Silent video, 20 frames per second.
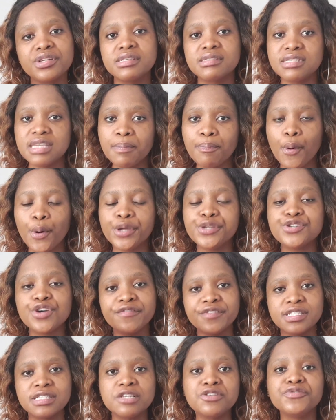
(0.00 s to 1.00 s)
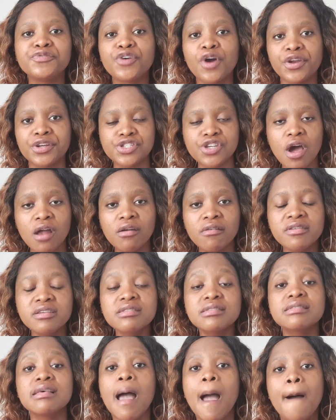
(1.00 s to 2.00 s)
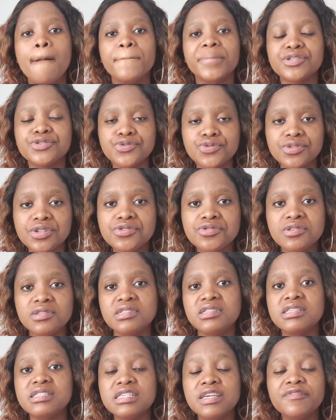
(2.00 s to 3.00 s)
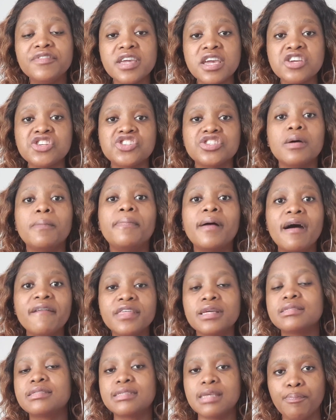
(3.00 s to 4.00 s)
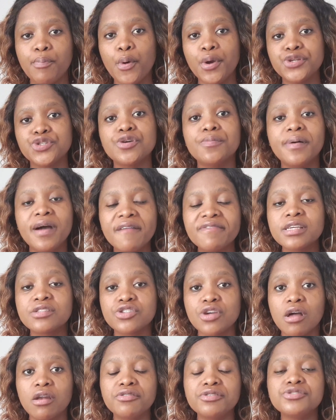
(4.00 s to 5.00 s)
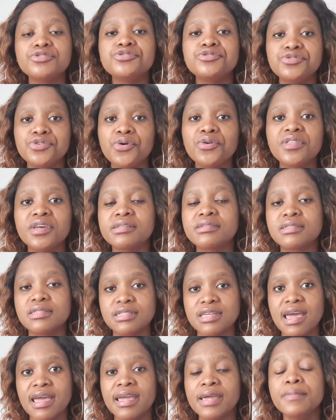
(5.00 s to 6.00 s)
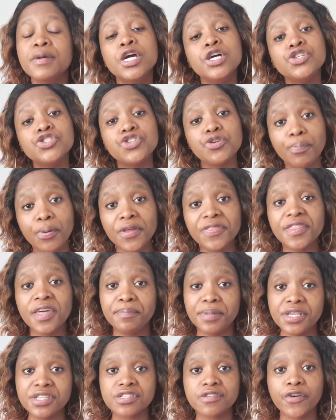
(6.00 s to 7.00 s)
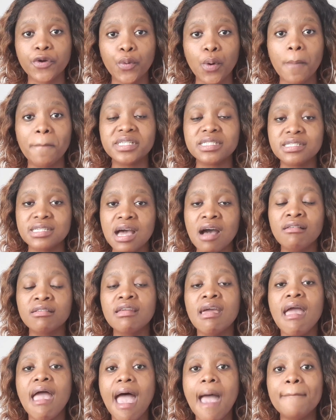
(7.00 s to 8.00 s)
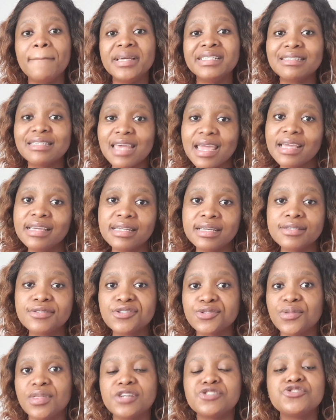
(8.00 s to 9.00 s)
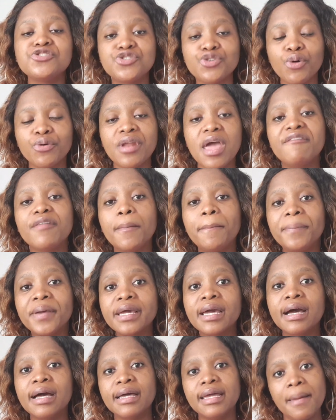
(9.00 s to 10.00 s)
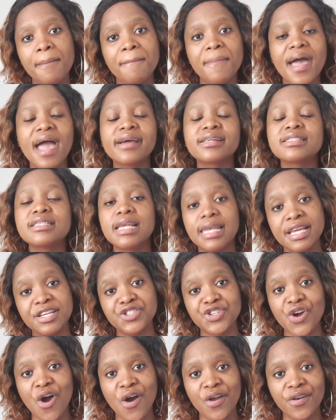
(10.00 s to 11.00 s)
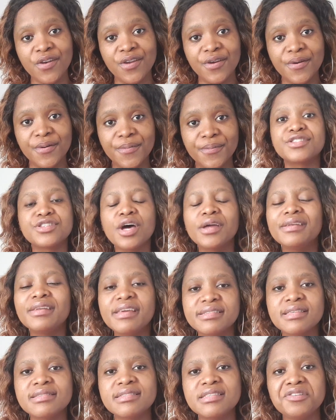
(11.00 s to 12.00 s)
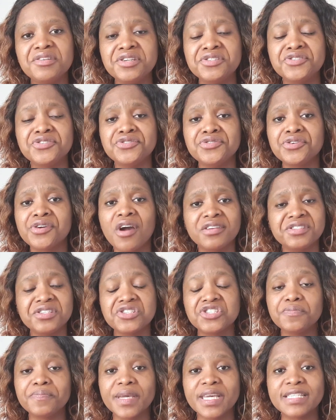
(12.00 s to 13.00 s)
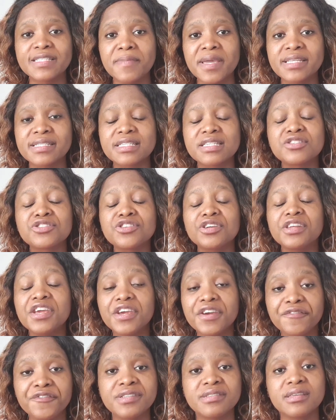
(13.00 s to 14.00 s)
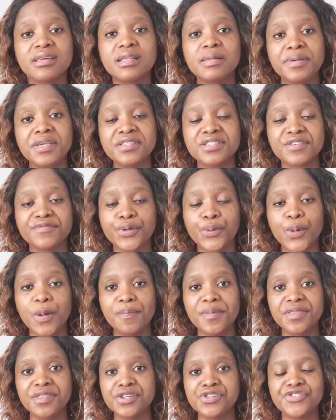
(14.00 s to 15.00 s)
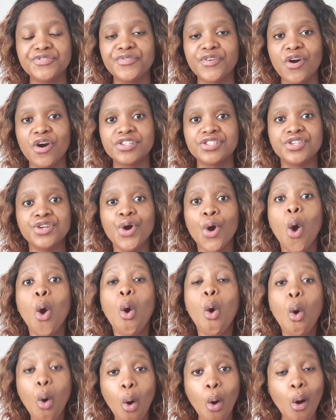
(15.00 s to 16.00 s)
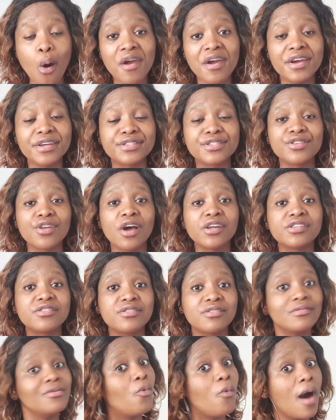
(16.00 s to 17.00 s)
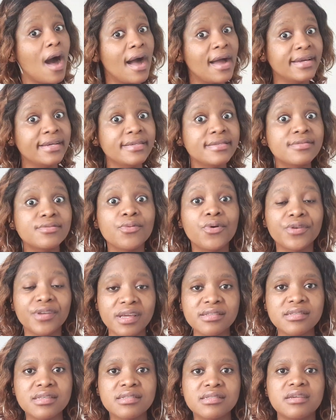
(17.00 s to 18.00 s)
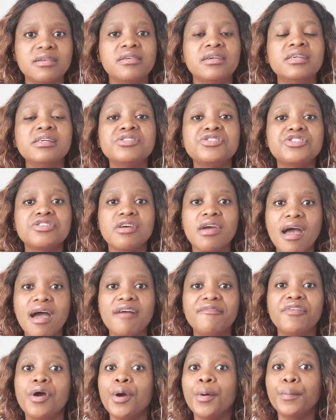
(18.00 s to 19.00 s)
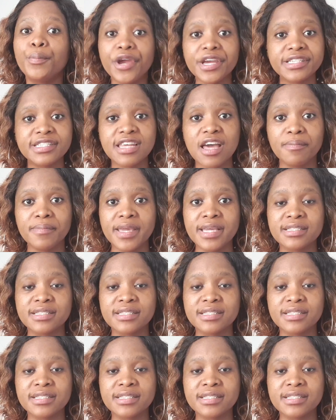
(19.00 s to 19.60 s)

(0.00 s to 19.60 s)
in a set point, obviously you've got a tolerance, but as soon as you see a deviation above that set point or above the tolerance, you know that it's time to put that piece of equipment down and maintain it so that you don't have a bigger impact later on. It's not necessary to do condition-based maintenance on every single piece of equipment that you've got, or it's not wise or necessary to have breakdown